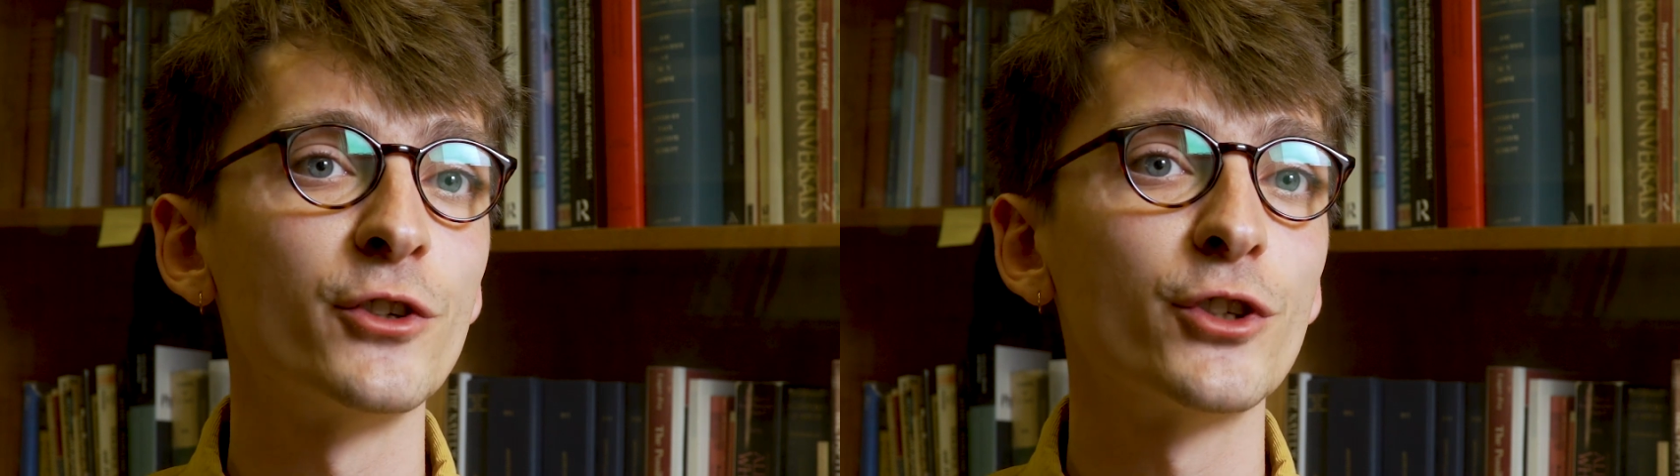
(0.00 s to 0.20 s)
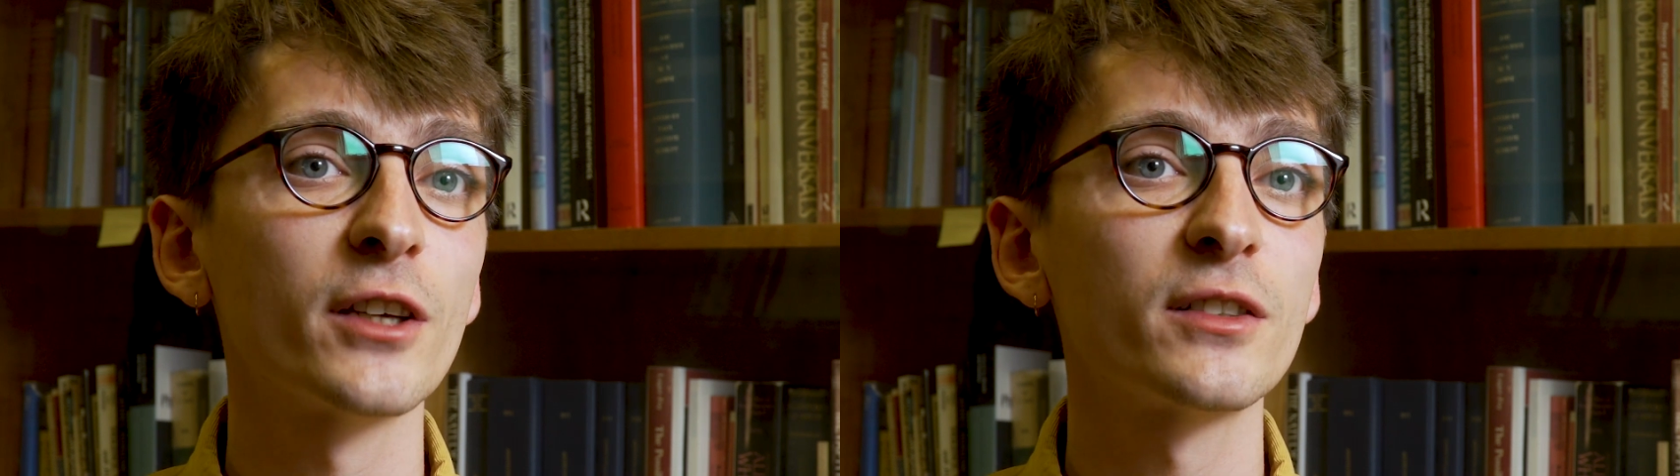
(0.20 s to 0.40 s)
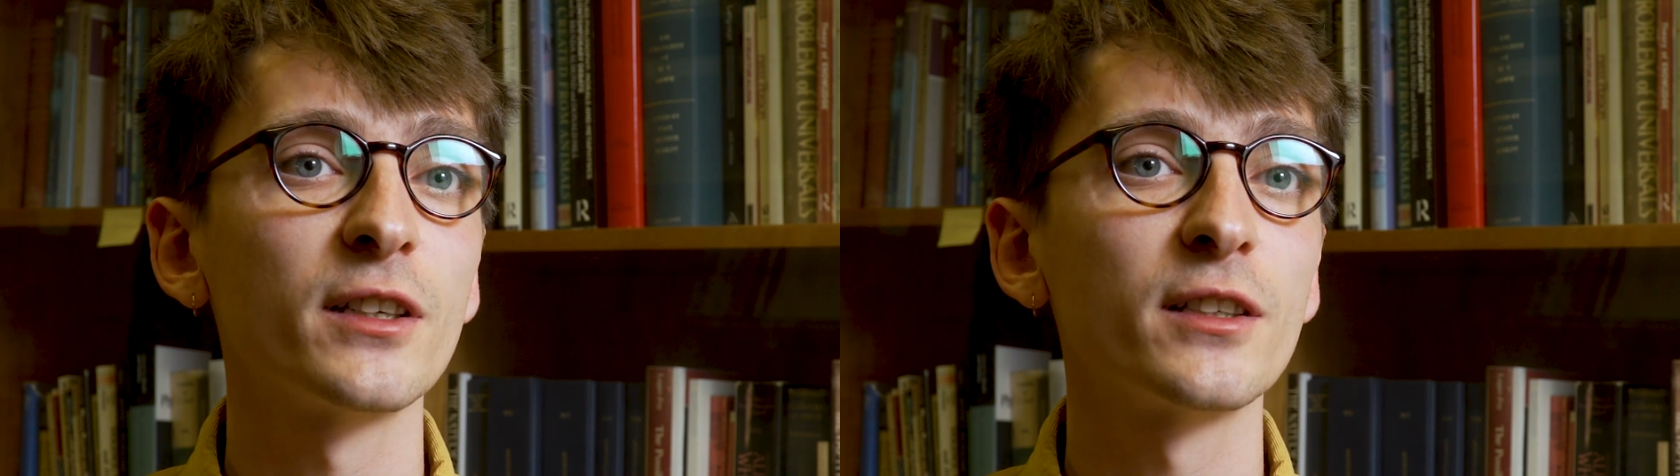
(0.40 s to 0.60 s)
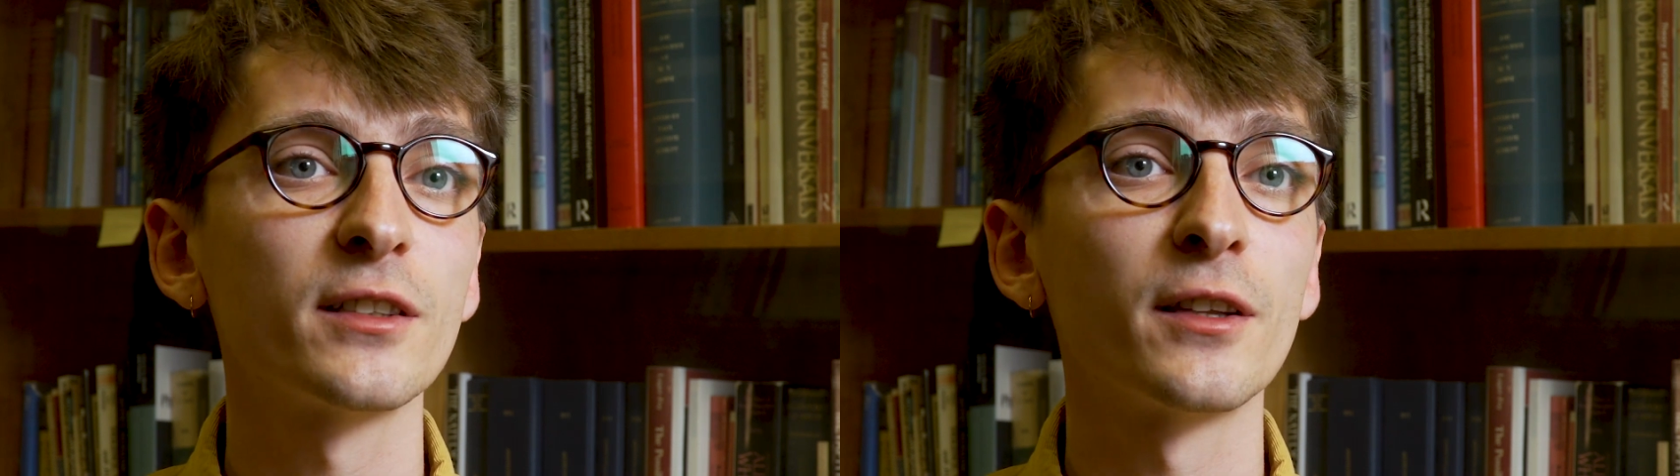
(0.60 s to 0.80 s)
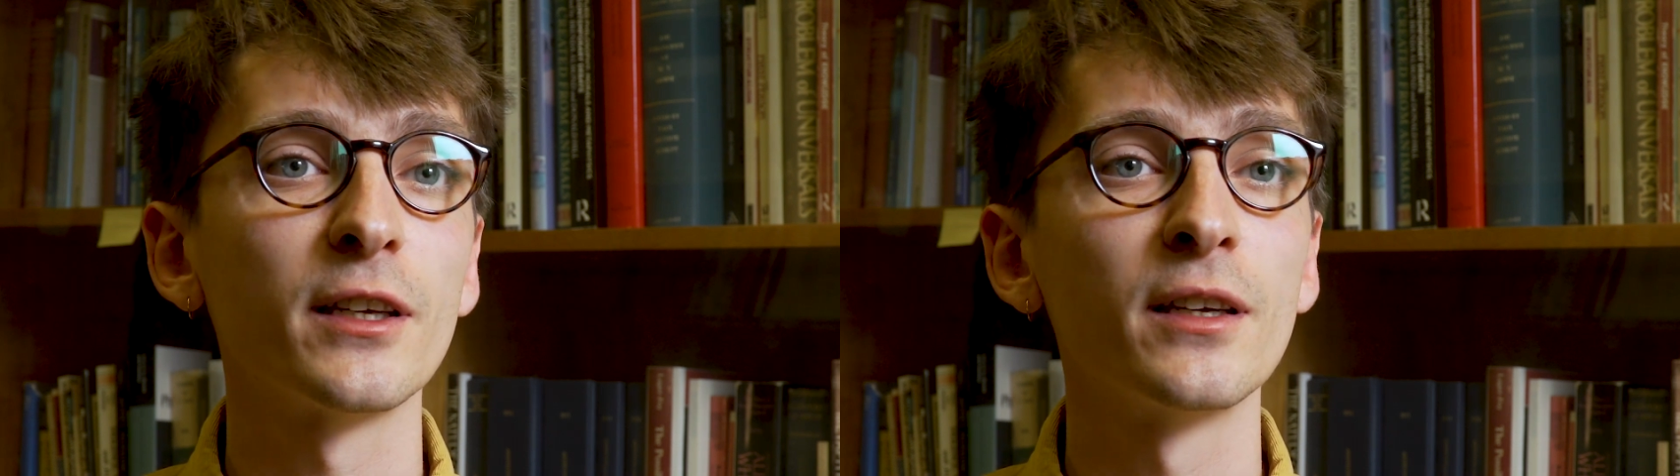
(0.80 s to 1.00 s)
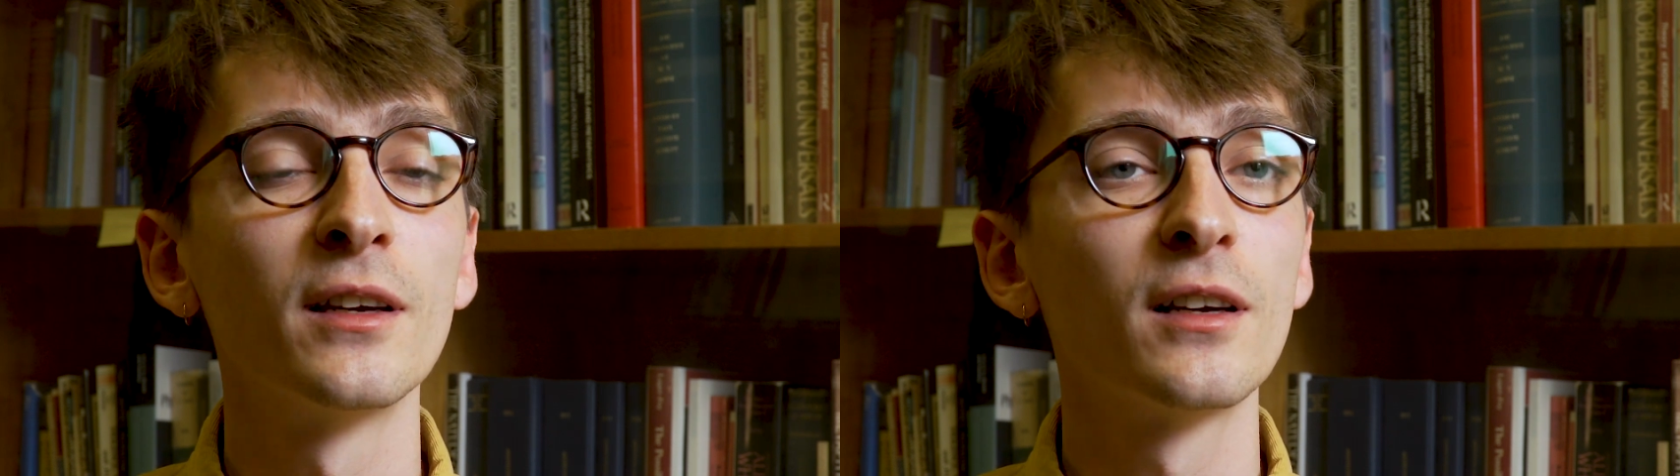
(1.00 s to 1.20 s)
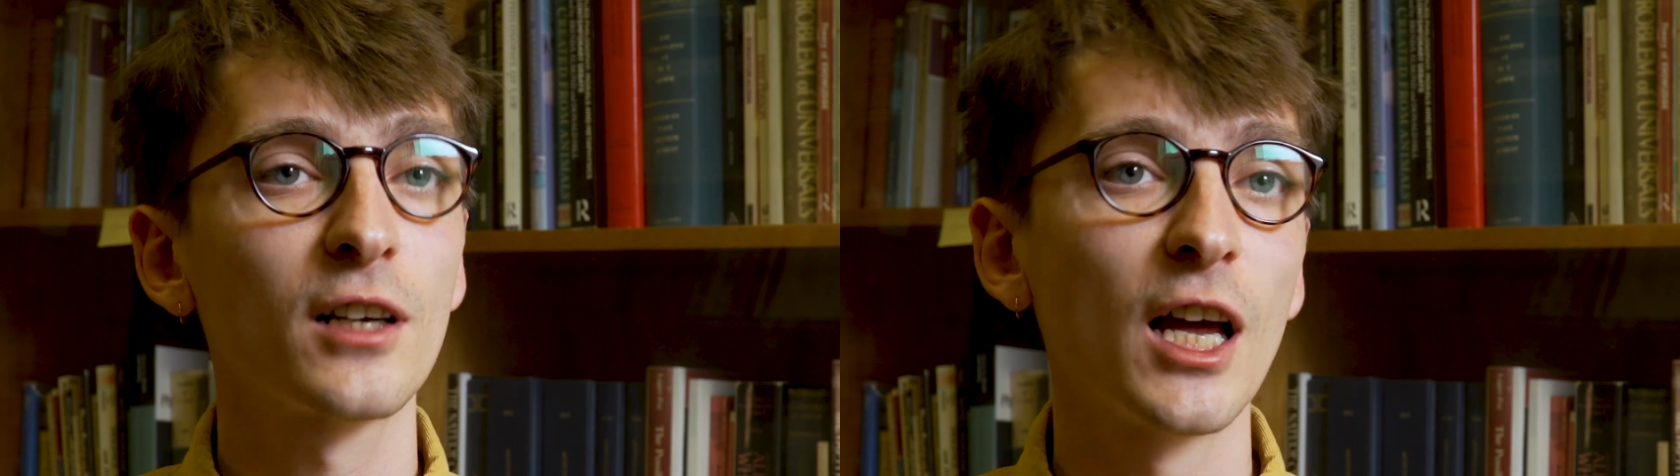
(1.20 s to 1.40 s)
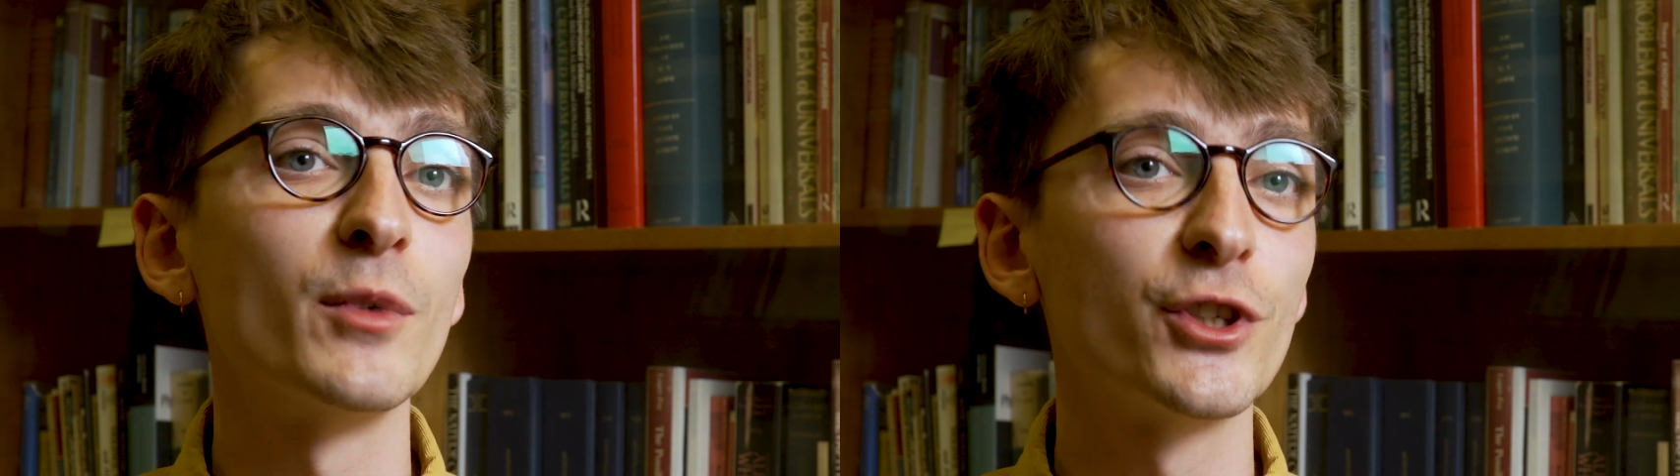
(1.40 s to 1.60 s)
and Justice and the
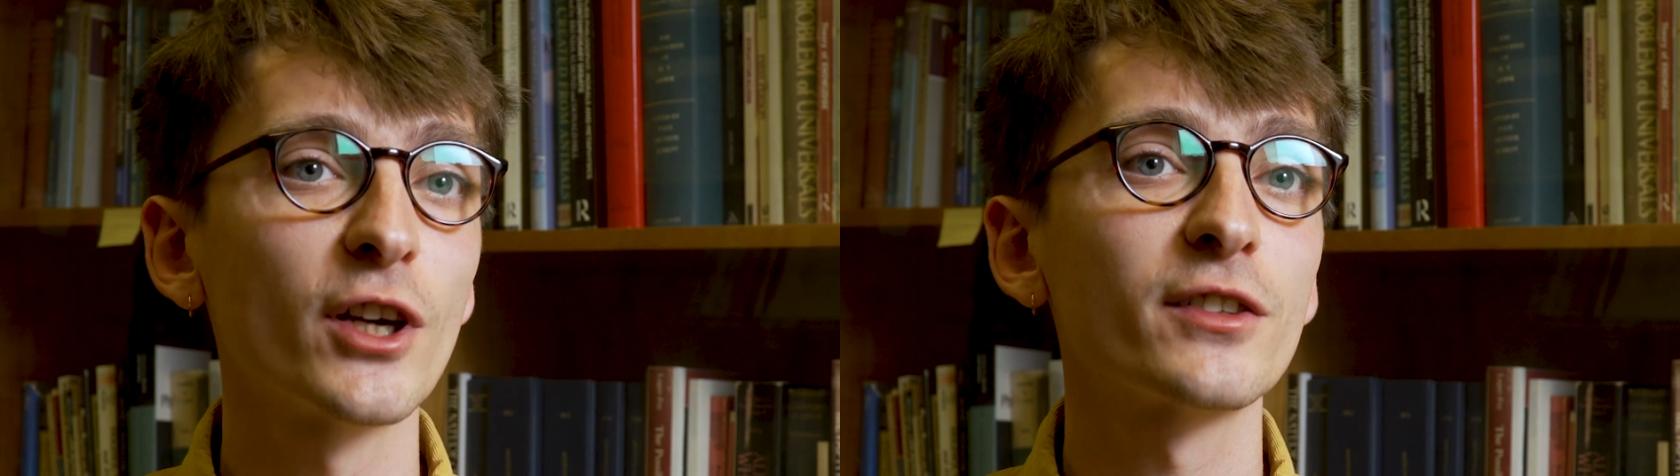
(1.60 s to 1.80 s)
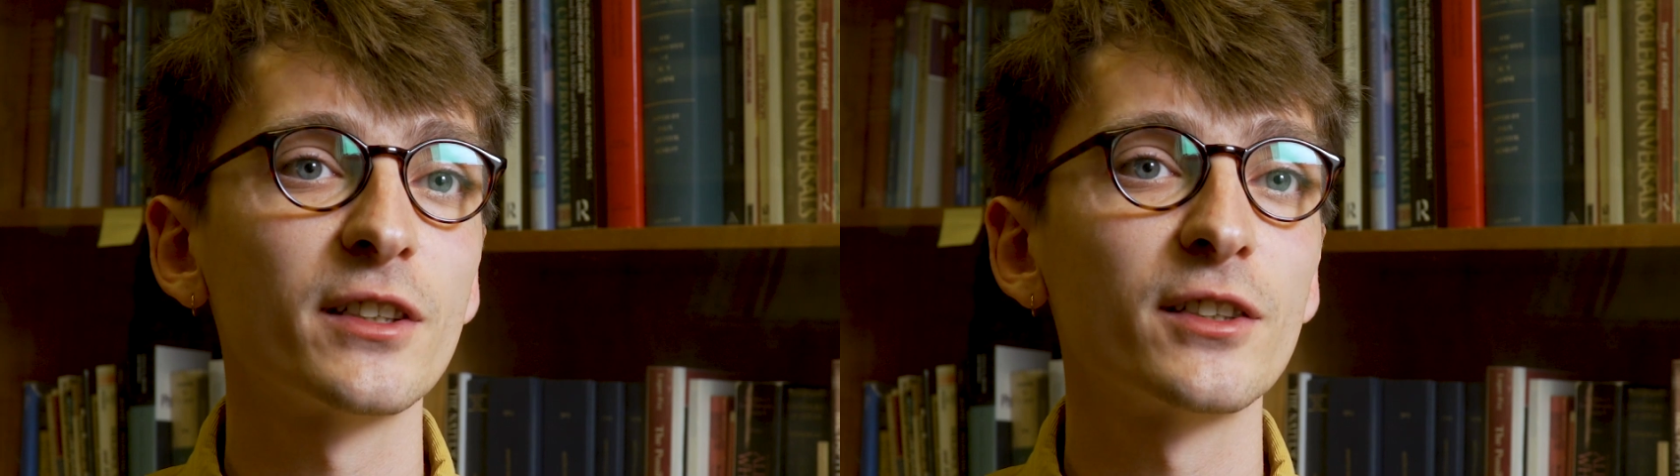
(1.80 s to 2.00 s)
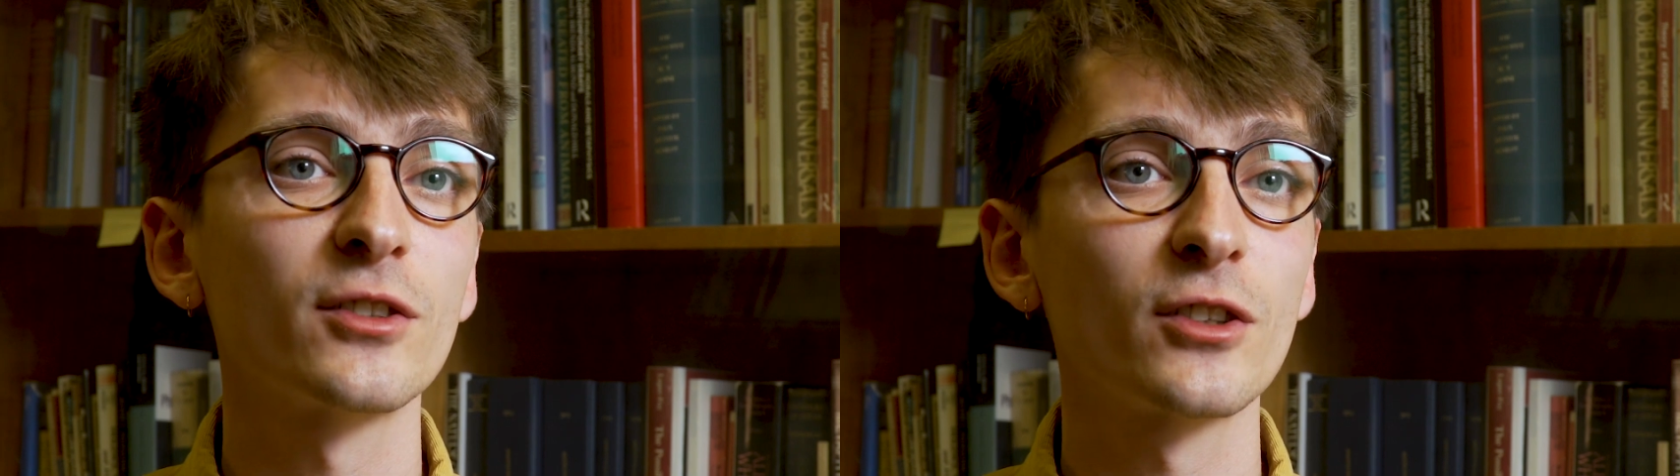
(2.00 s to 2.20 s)
climate justice